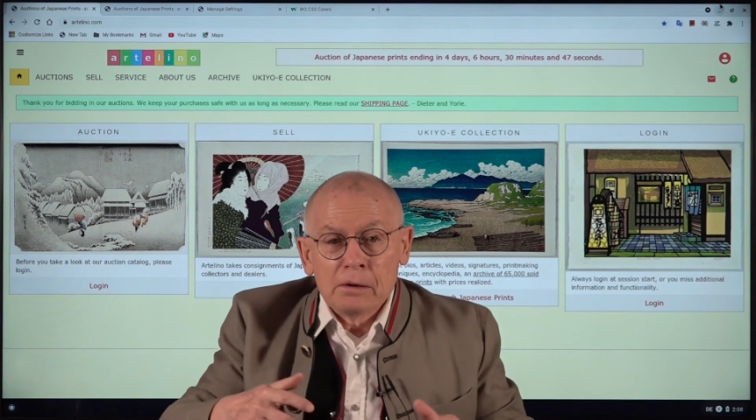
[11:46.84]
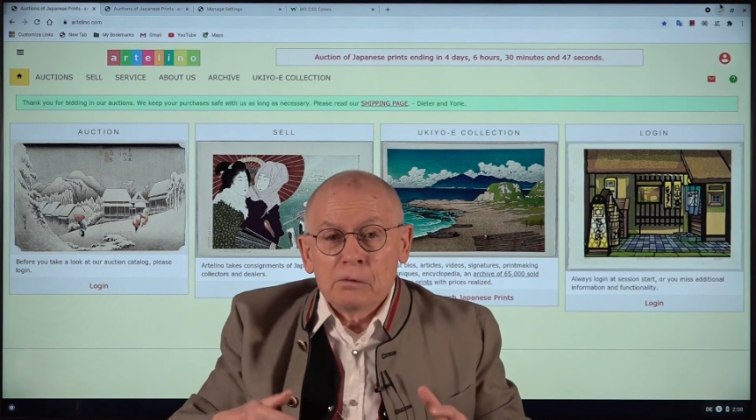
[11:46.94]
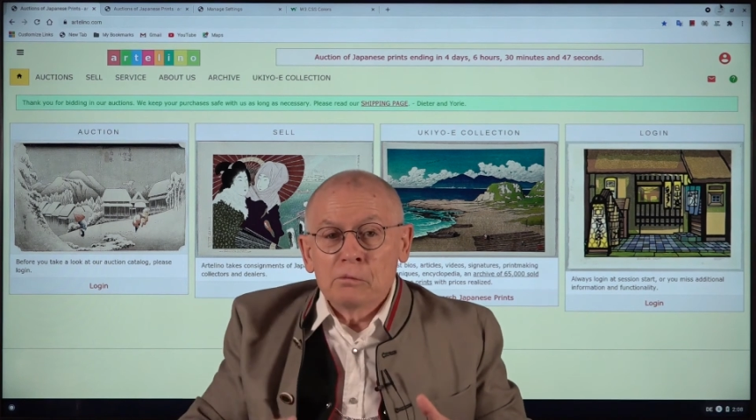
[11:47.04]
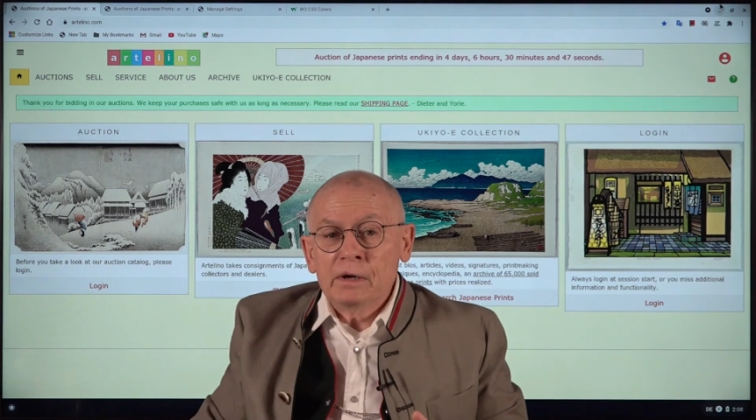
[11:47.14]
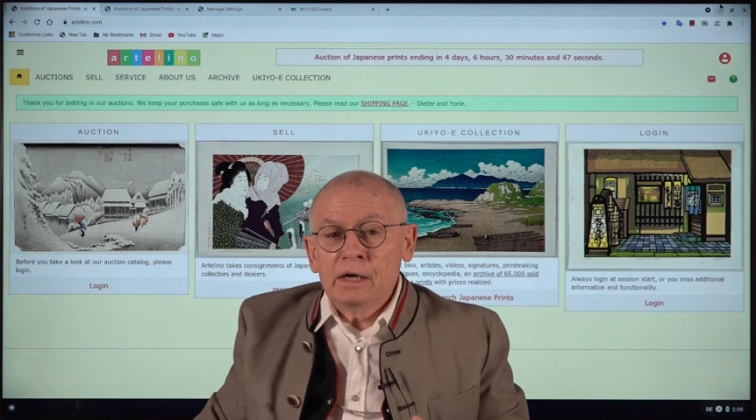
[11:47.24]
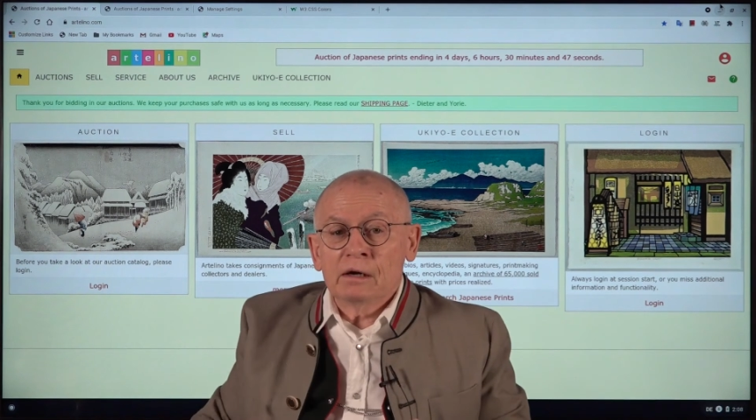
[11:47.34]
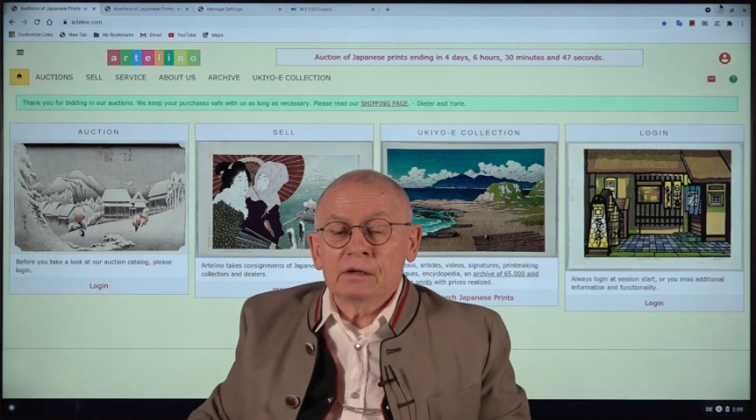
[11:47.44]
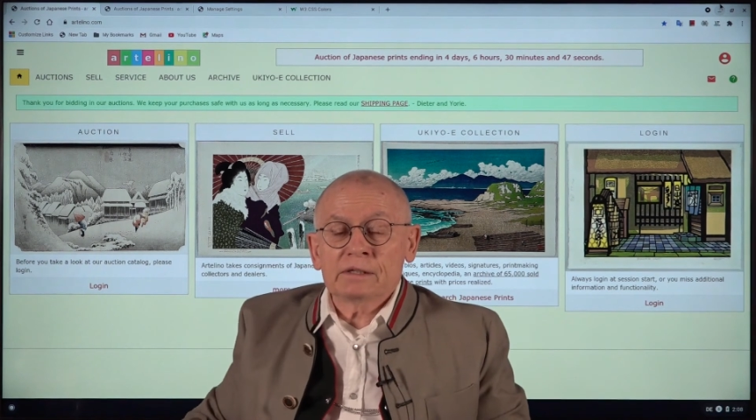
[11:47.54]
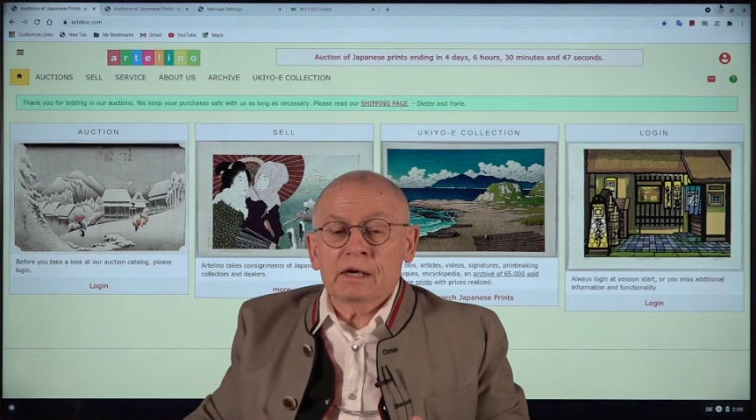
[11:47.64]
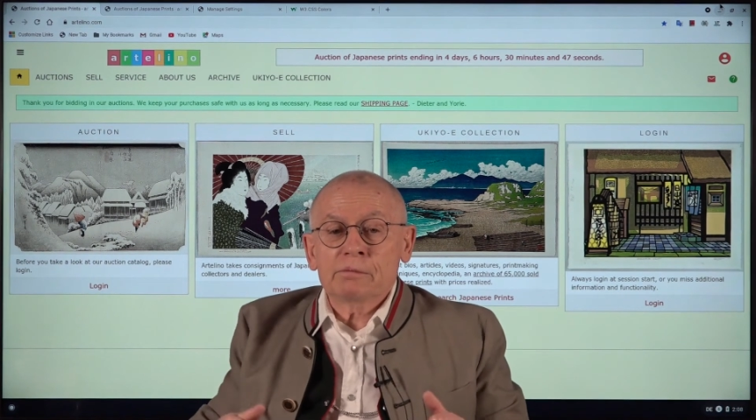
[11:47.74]
We
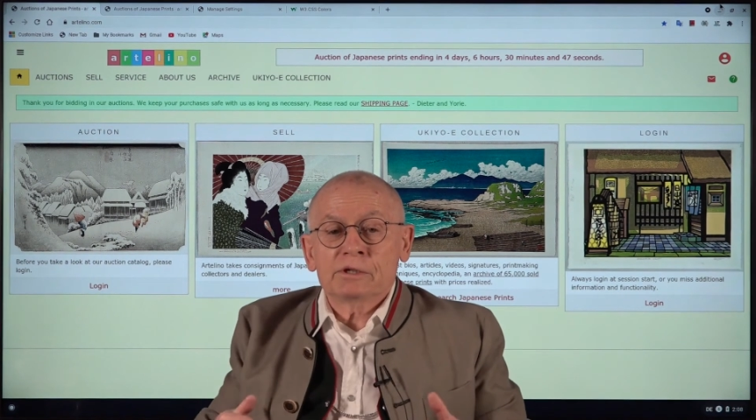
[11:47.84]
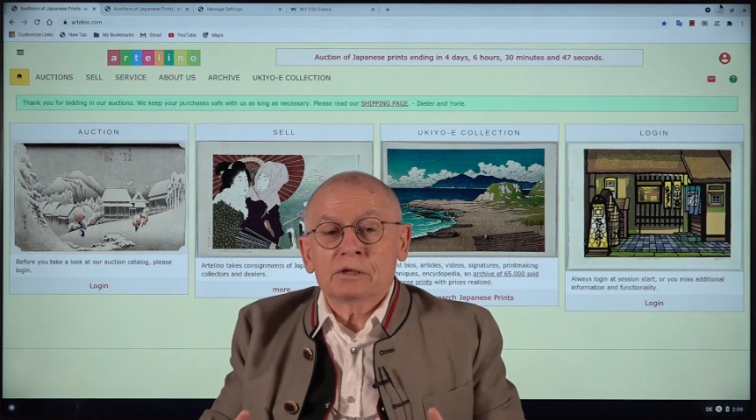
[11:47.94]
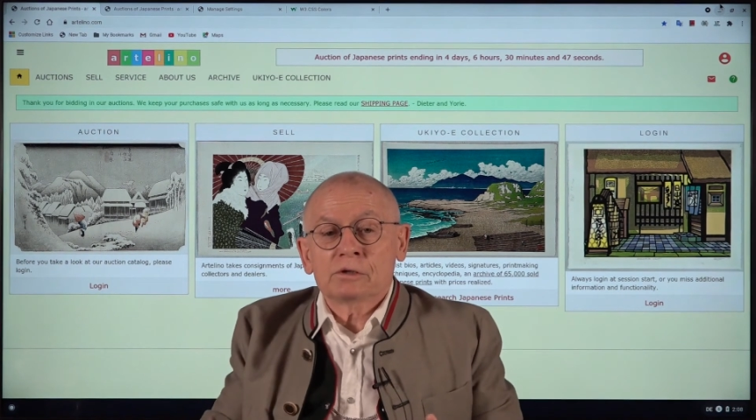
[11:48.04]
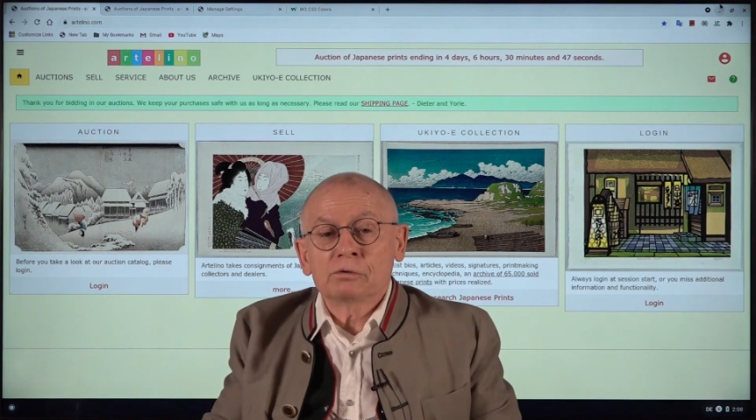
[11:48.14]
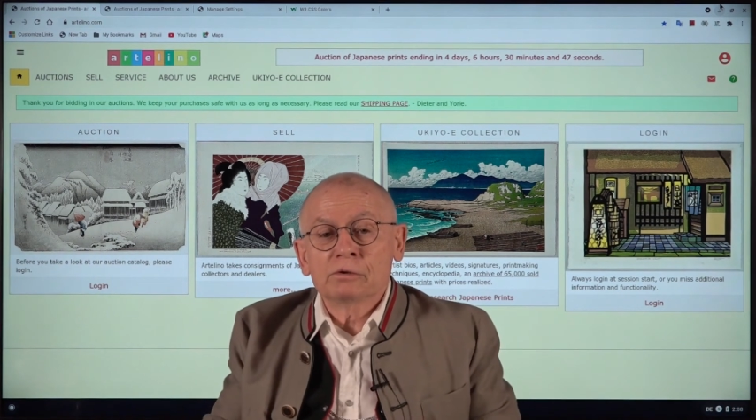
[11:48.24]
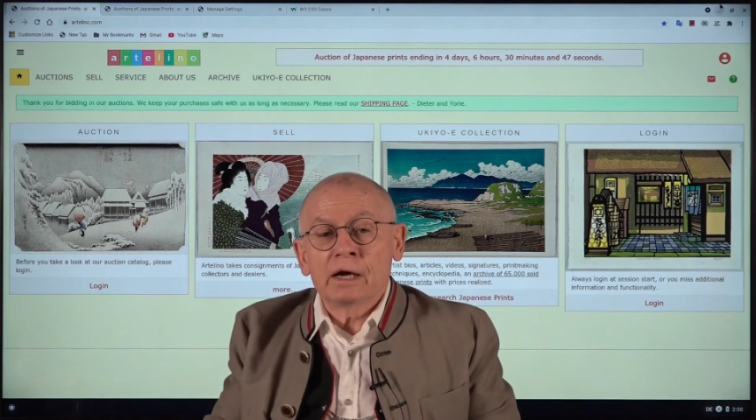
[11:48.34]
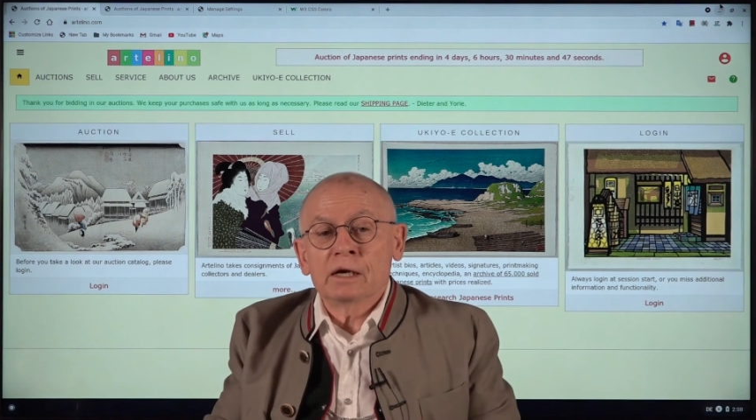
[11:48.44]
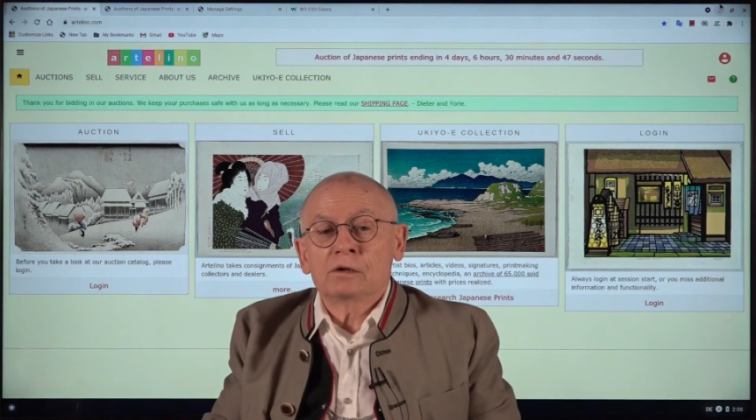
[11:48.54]
are subject to a